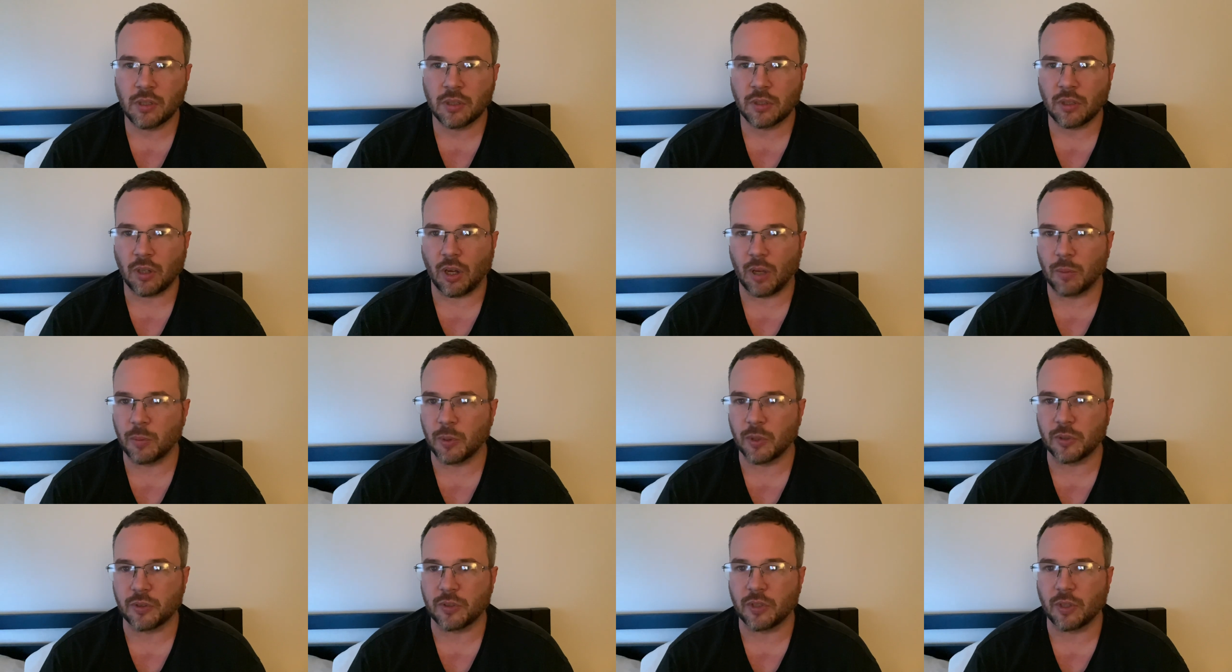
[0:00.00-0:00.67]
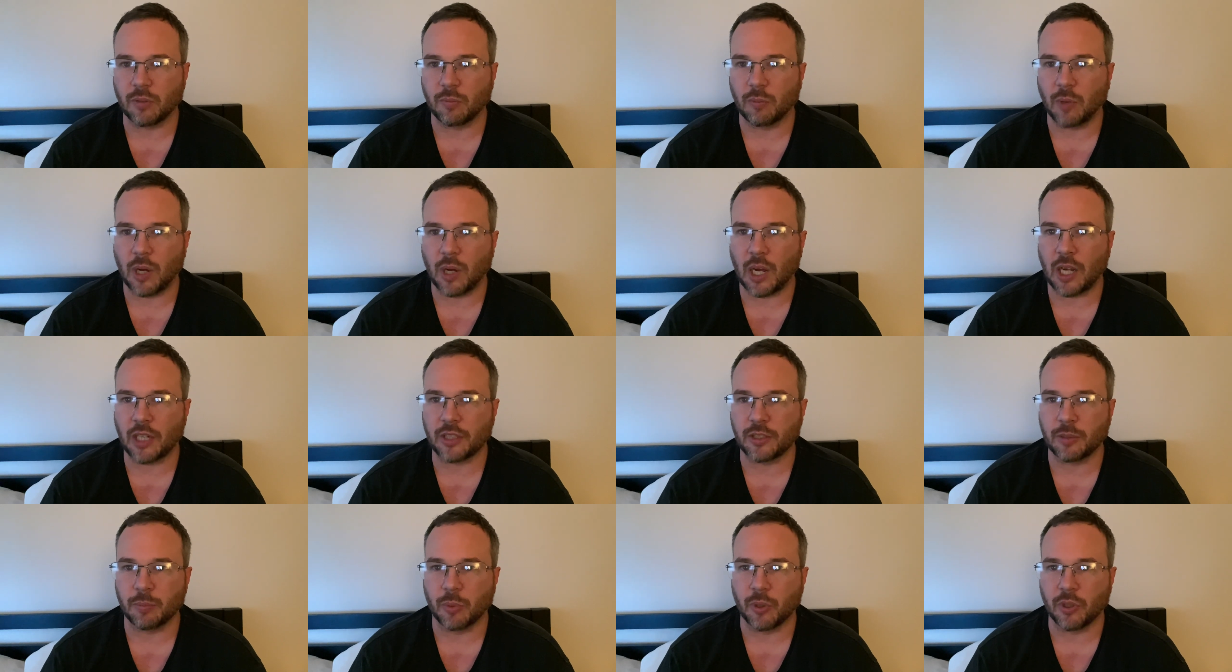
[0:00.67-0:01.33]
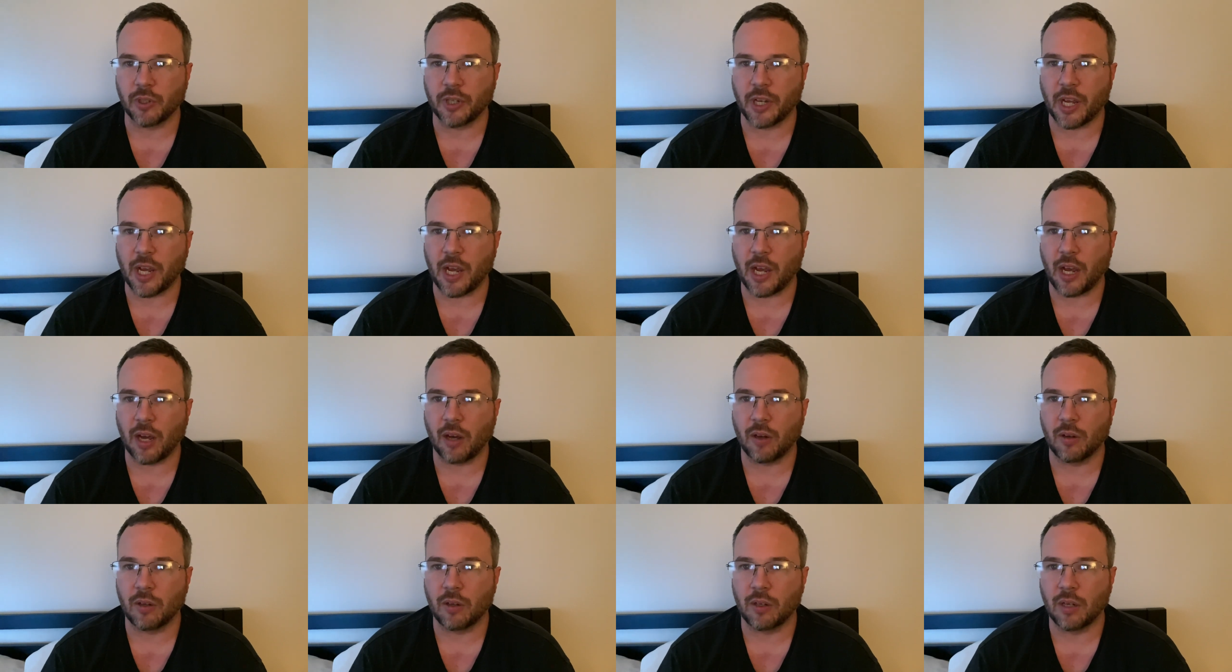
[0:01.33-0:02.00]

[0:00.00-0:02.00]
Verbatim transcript: almost unwatchable now.